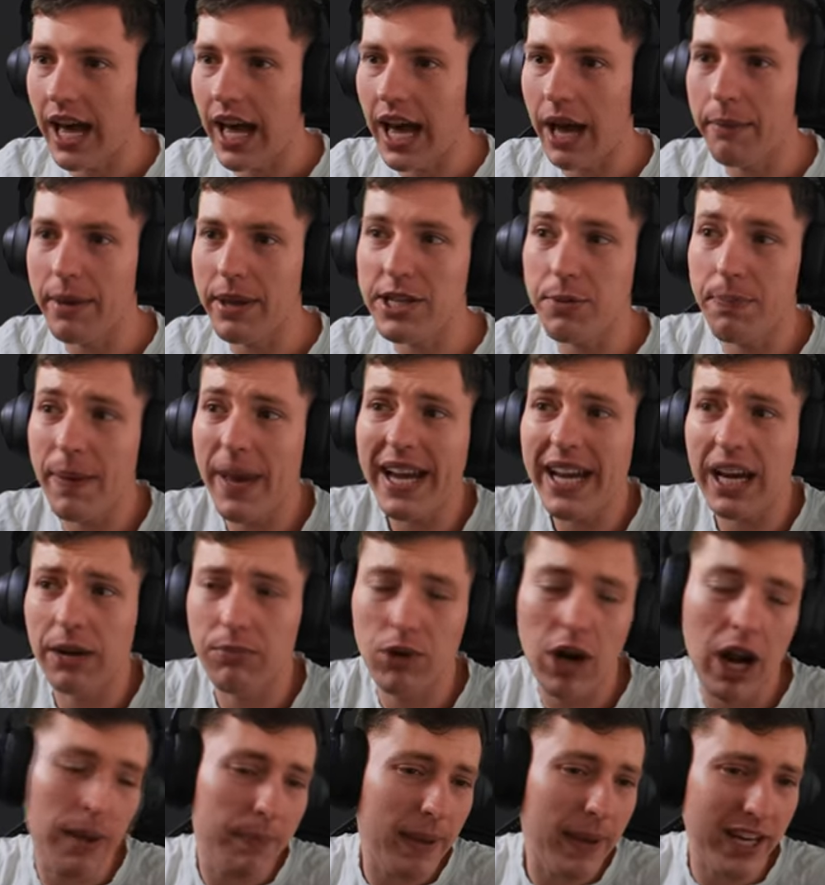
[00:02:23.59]
Um, as a
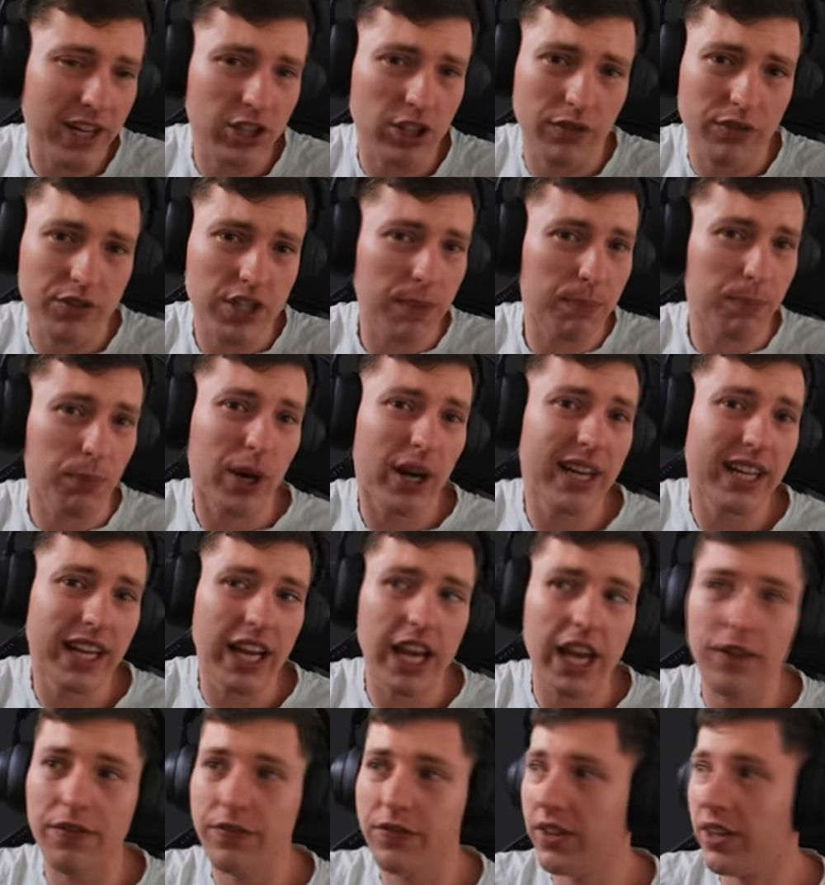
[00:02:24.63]
backup right back, so obviously Bree
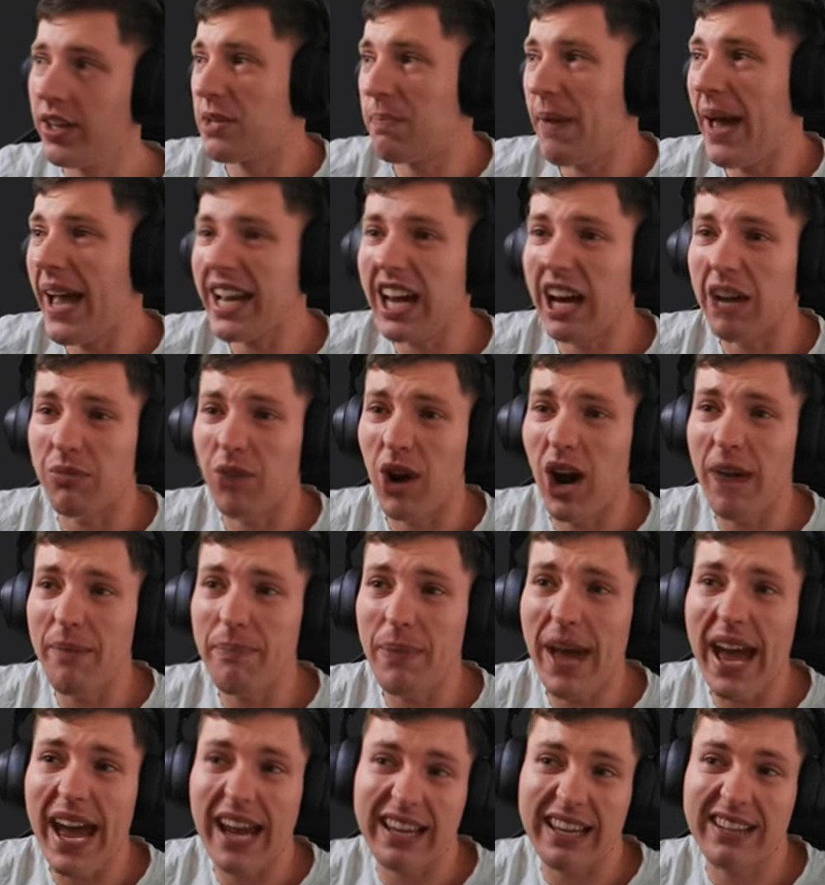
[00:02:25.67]
left. He's a backup right
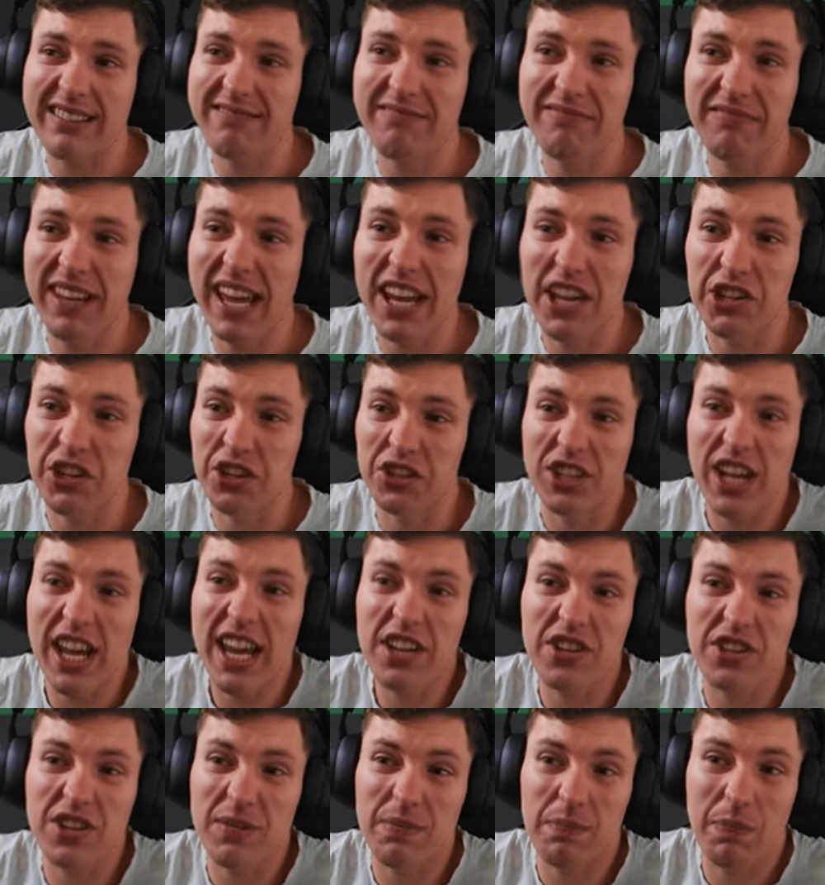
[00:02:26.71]
back. He's a
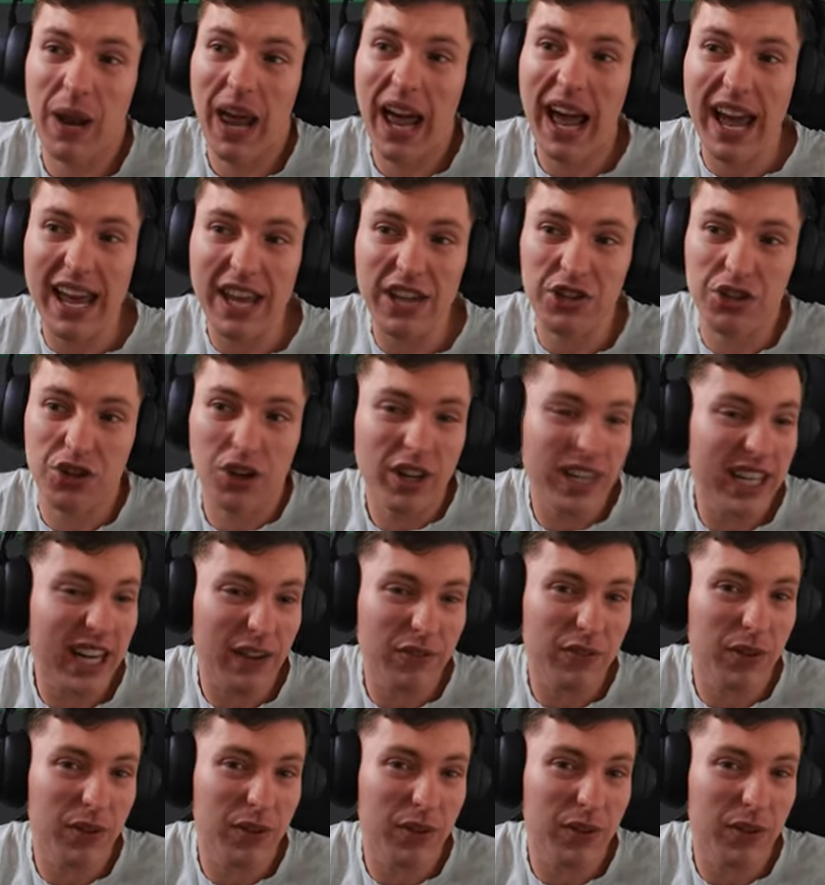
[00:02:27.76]
decent player. He's good